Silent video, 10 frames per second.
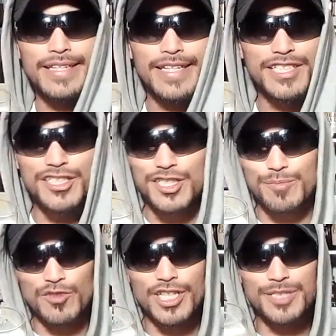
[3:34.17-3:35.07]
that actually
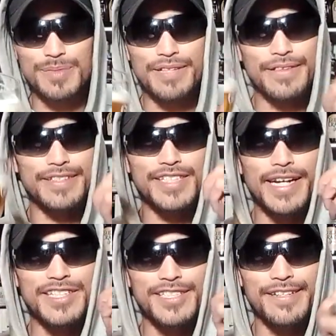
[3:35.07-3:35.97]
surprised me. There's
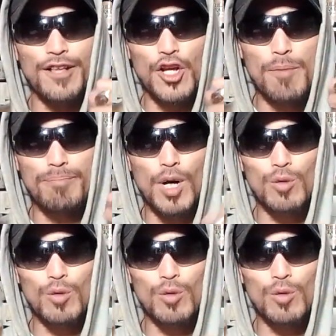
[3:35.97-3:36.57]
actually like a